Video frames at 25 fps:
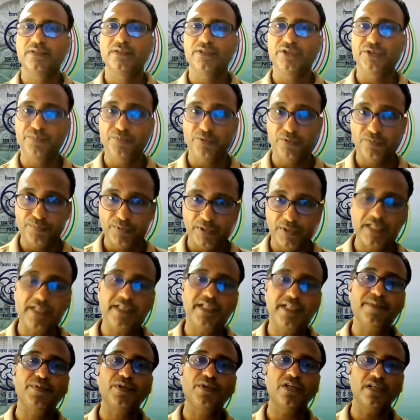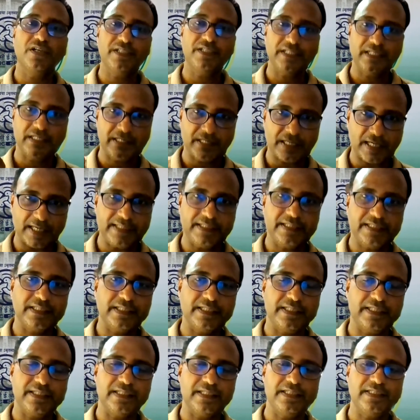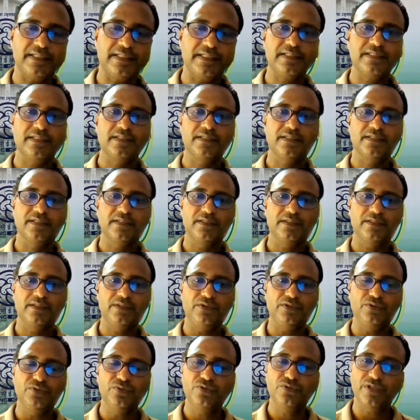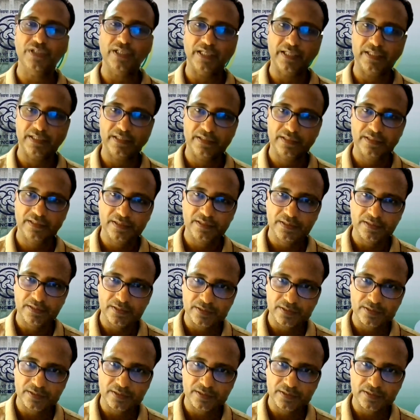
if you feel difficulty in writing English, you can